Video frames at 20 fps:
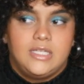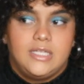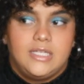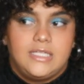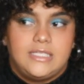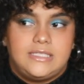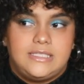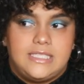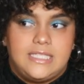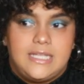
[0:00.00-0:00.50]

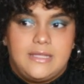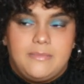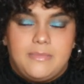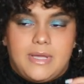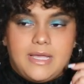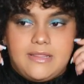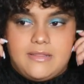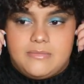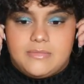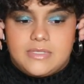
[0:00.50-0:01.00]
is sitting
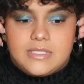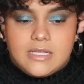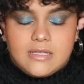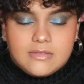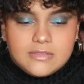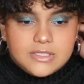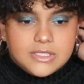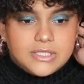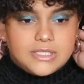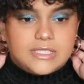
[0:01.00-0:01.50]
by
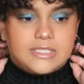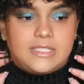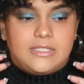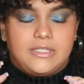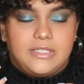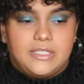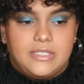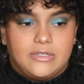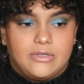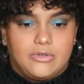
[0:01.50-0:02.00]
themselves, or
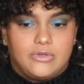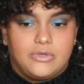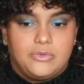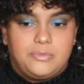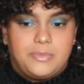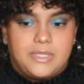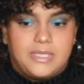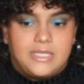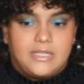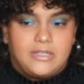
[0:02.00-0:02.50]
they're in a group
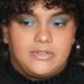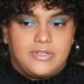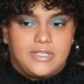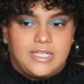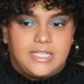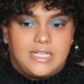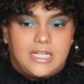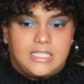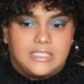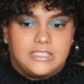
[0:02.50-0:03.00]
and they're
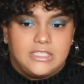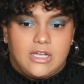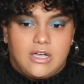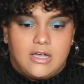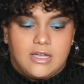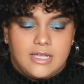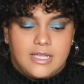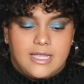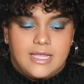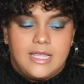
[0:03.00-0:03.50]
really not
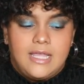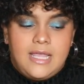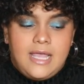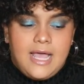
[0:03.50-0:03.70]
talking.